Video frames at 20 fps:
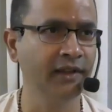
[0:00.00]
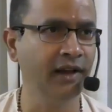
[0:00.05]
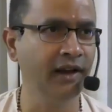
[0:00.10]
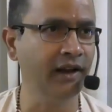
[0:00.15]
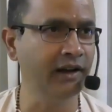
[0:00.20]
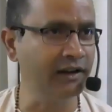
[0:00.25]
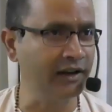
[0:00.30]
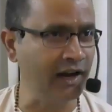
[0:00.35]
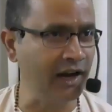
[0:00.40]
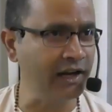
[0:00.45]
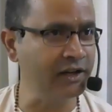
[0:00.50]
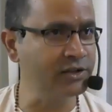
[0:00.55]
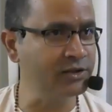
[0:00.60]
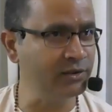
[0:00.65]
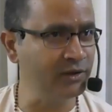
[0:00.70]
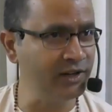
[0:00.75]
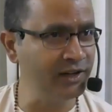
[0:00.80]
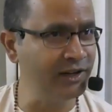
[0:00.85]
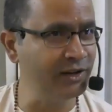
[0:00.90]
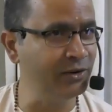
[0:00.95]
And
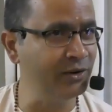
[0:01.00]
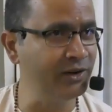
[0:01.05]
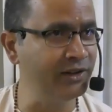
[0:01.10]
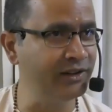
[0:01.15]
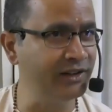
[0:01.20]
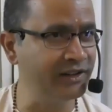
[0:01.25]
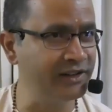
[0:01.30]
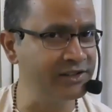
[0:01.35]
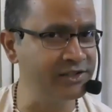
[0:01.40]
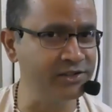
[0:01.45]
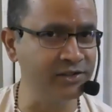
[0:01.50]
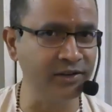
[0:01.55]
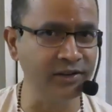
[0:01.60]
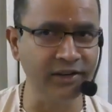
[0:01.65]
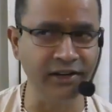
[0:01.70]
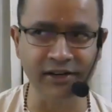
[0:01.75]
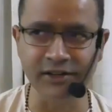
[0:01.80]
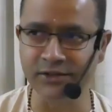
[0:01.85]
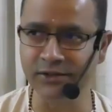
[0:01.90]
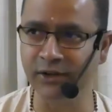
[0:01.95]
casually, in the
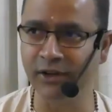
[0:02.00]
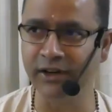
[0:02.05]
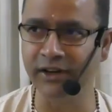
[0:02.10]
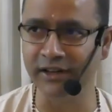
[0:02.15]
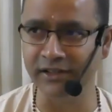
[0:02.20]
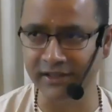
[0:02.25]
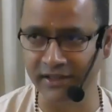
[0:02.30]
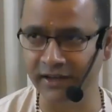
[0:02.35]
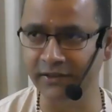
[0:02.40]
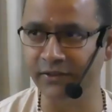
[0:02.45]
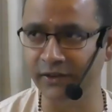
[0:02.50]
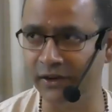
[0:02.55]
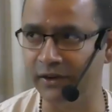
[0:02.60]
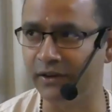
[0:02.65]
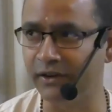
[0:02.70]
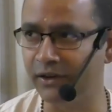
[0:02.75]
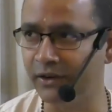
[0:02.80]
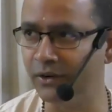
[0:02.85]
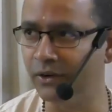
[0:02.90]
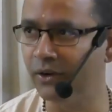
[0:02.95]
historians refer,
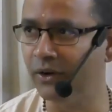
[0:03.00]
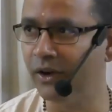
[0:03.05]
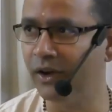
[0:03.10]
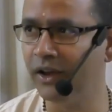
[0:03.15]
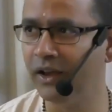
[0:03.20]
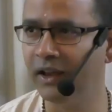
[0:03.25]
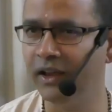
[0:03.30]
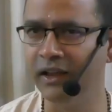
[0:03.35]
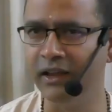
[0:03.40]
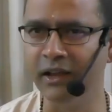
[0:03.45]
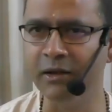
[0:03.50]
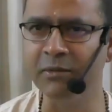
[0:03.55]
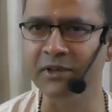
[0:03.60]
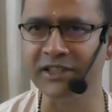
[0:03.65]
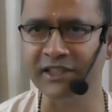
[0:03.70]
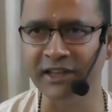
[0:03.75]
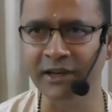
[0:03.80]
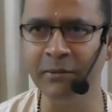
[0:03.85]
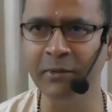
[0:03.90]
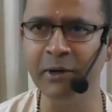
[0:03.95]
he must
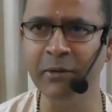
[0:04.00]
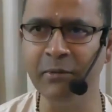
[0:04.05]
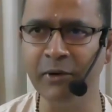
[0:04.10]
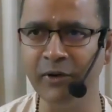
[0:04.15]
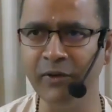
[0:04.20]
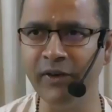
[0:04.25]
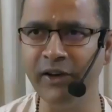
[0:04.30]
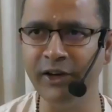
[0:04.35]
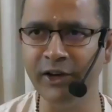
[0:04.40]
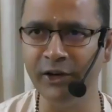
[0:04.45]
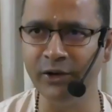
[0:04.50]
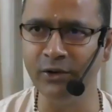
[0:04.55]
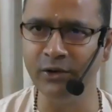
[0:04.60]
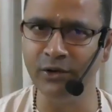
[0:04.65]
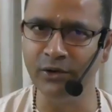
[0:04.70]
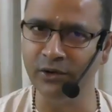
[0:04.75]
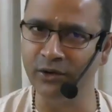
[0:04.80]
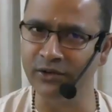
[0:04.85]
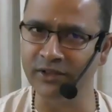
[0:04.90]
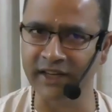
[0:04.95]
have been between,
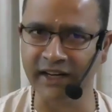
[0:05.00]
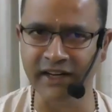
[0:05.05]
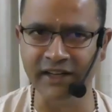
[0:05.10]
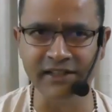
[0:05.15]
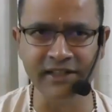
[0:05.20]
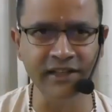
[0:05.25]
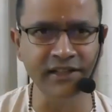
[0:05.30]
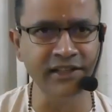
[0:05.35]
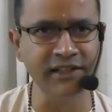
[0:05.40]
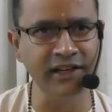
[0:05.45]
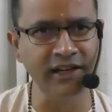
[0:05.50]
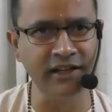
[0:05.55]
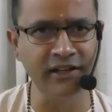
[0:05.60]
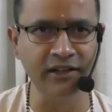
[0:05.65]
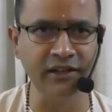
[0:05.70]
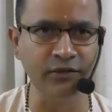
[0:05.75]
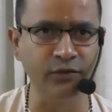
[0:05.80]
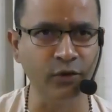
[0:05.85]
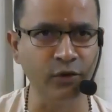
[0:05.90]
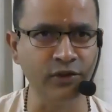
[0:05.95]
2nd century and
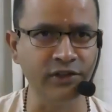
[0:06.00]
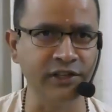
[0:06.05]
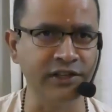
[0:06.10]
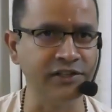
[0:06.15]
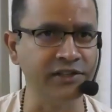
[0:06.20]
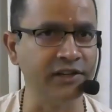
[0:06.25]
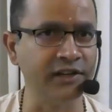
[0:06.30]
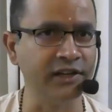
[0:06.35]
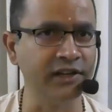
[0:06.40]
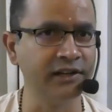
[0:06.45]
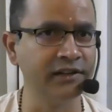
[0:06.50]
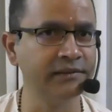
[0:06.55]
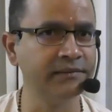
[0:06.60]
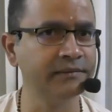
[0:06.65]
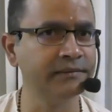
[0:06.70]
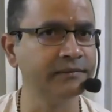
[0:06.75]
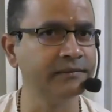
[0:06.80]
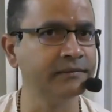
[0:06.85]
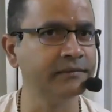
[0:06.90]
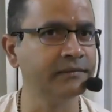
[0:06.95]
the 4th century.
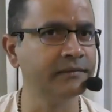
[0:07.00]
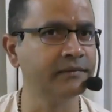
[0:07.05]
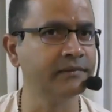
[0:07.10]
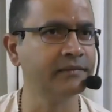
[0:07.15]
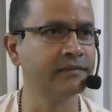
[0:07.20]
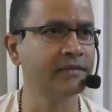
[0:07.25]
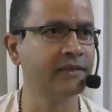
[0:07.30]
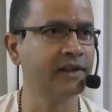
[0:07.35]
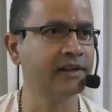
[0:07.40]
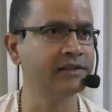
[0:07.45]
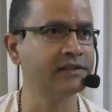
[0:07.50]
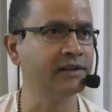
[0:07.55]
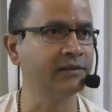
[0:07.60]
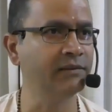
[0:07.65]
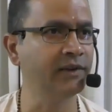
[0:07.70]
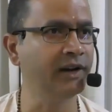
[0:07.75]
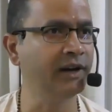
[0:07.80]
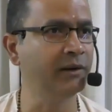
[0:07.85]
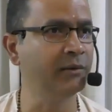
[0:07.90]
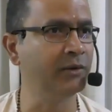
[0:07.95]

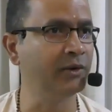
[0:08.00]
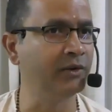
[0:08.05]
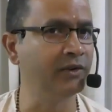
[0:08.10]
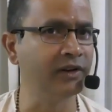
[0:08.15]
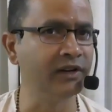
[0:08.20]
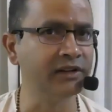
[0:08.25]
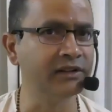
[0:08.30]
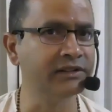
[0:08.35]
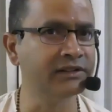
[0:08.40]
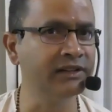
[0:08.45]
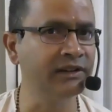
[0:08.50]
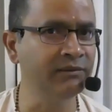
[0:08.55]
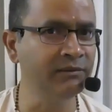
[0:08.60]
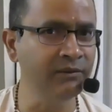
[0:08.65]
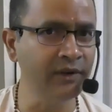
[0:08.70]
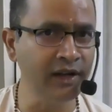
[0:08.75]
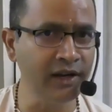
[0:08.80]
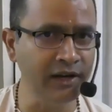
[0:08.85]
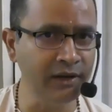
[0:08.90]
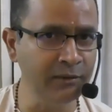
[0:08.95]
Somewhere in between.
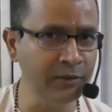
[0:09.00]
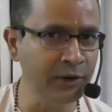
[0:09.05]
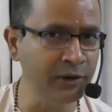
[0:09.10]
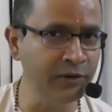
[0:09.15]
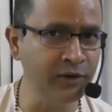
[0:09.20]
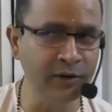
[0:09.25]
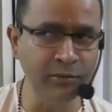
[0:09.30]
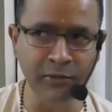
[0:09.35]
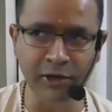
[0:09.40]
Somewhere in between